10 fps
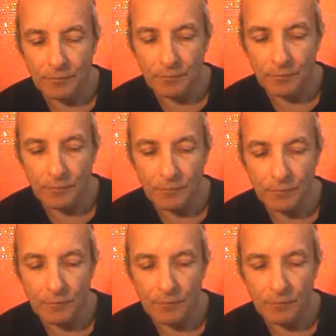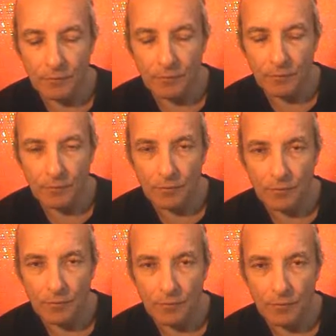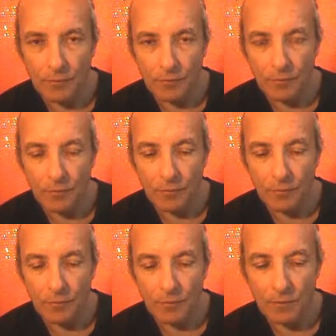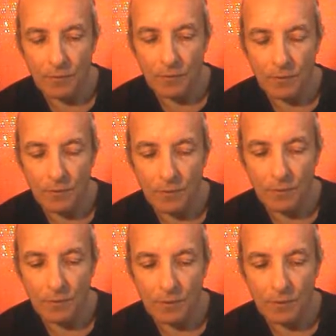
[no speech]